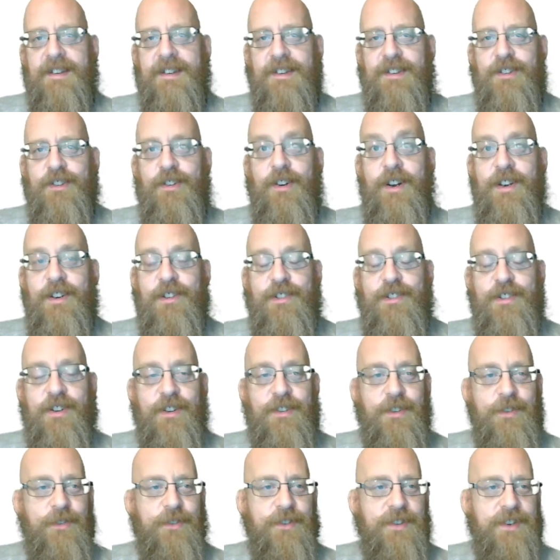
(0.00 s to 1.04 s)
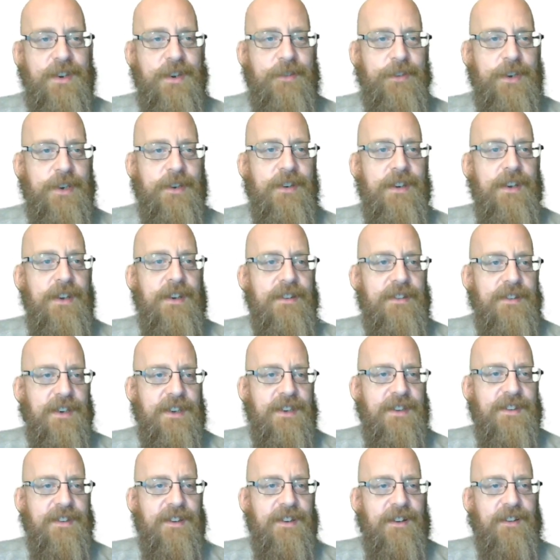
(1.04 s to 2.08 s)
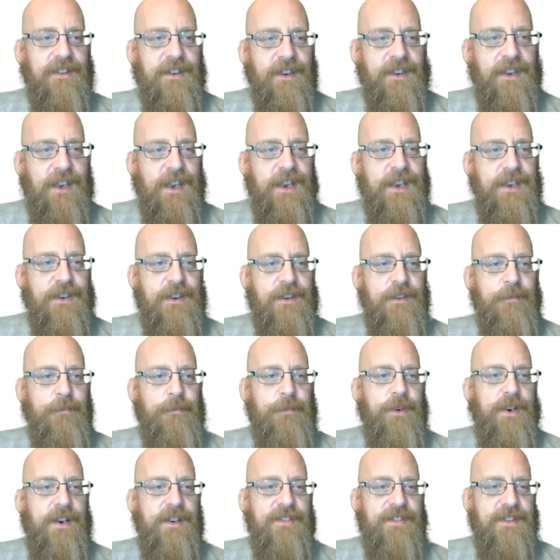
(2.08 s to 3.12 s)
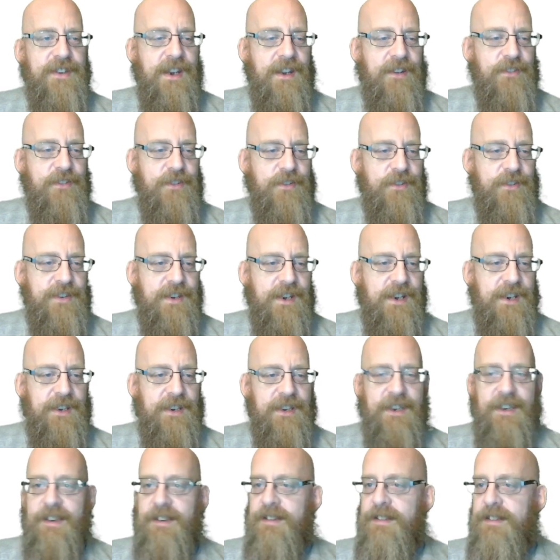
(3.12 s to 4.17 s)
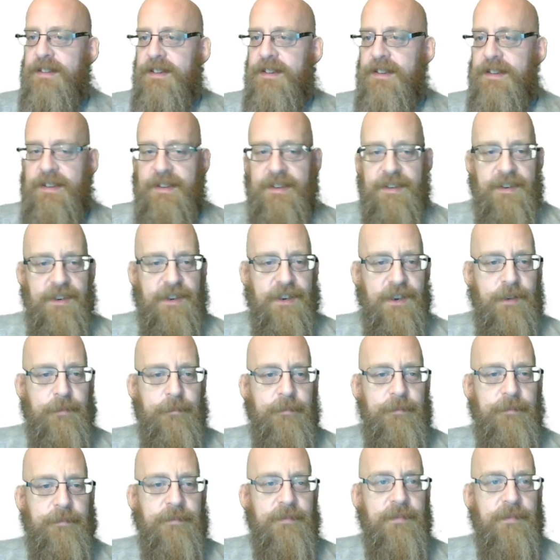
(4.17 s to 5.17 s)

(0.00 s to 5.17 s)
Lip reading: training schedules, even tiki-taka, gegenpress, counter-attacking. And